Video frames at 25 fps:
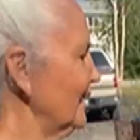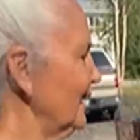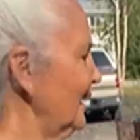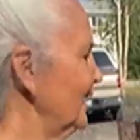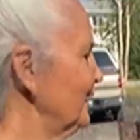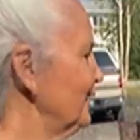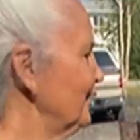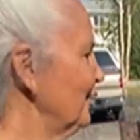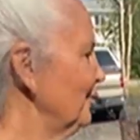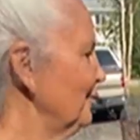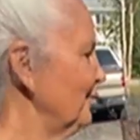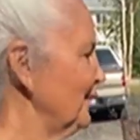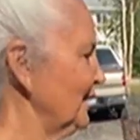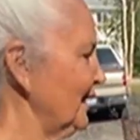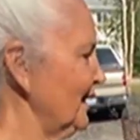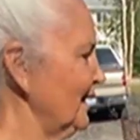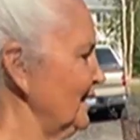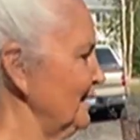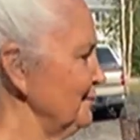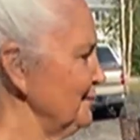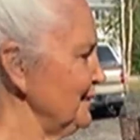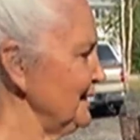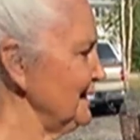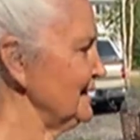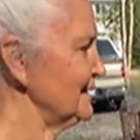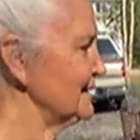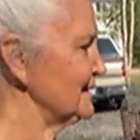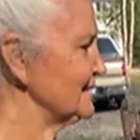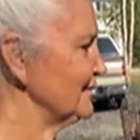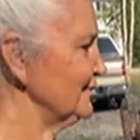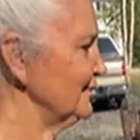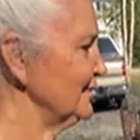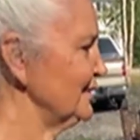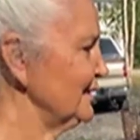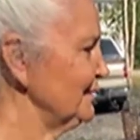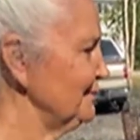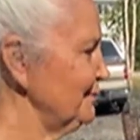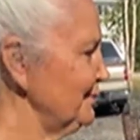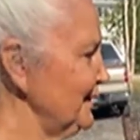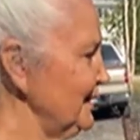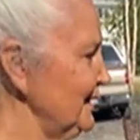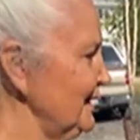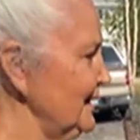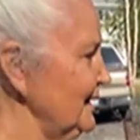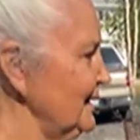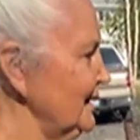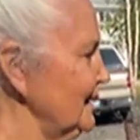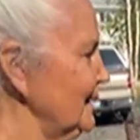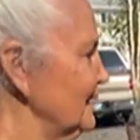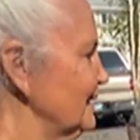I know what kind of meat it's going to
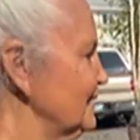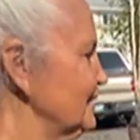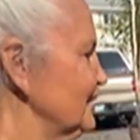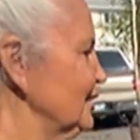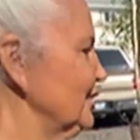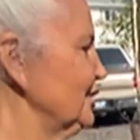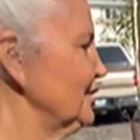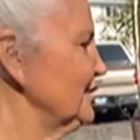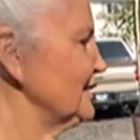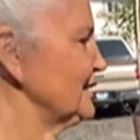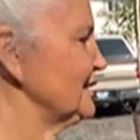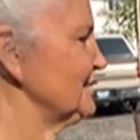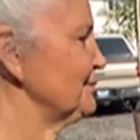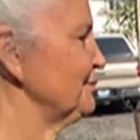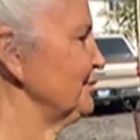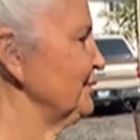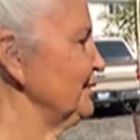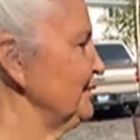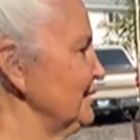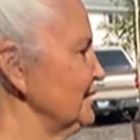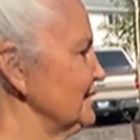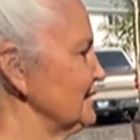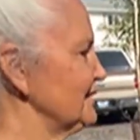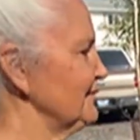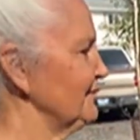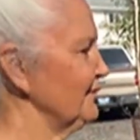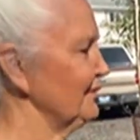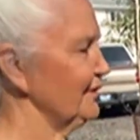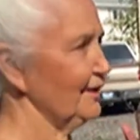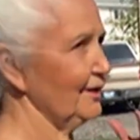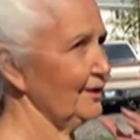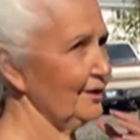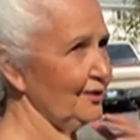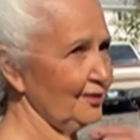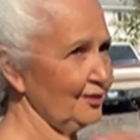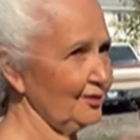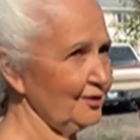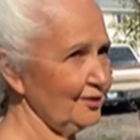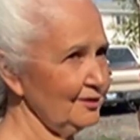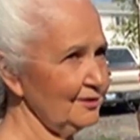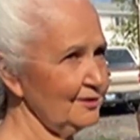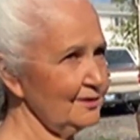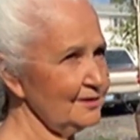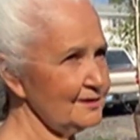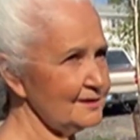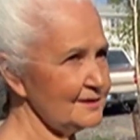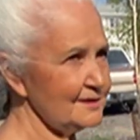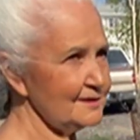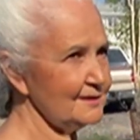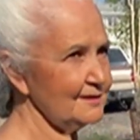be. It's a good experience for the
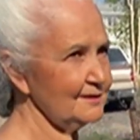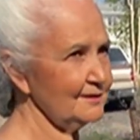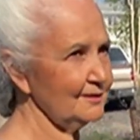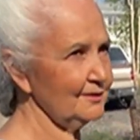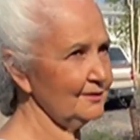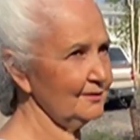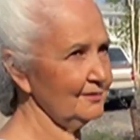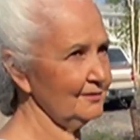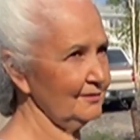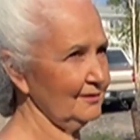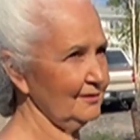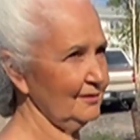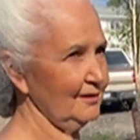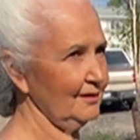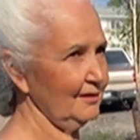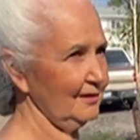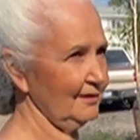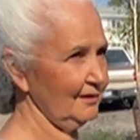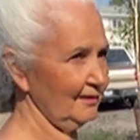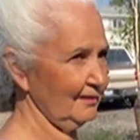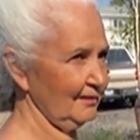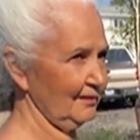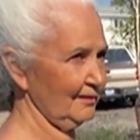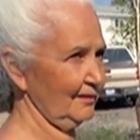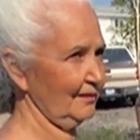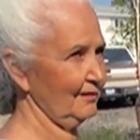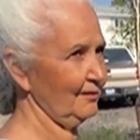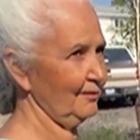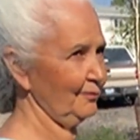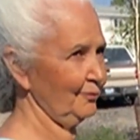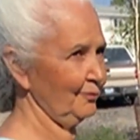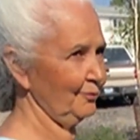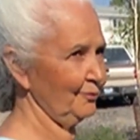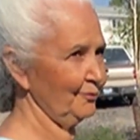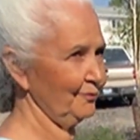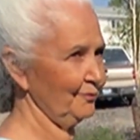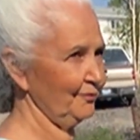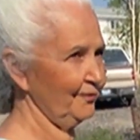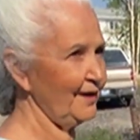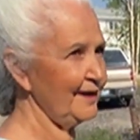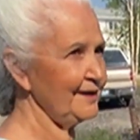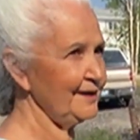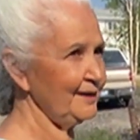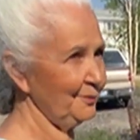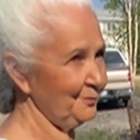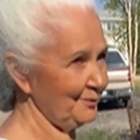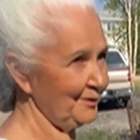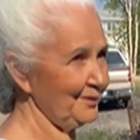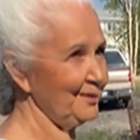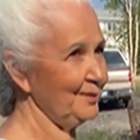girls to and find
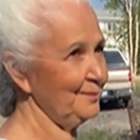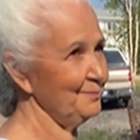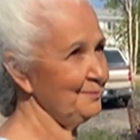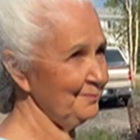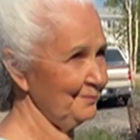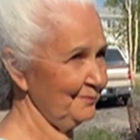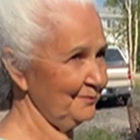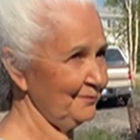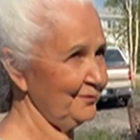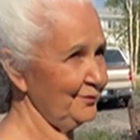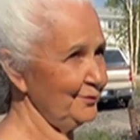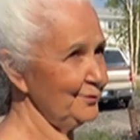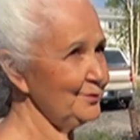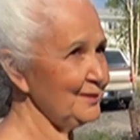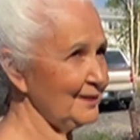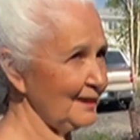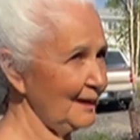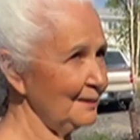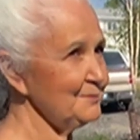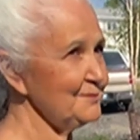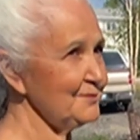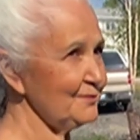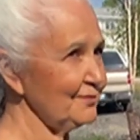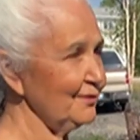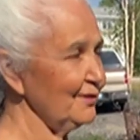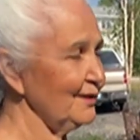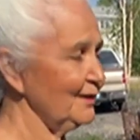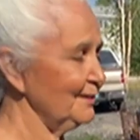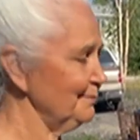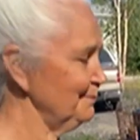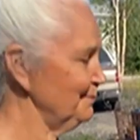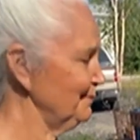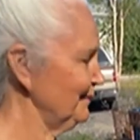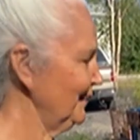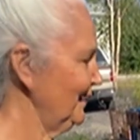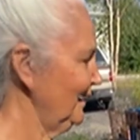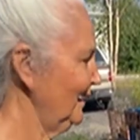out where their food comes from.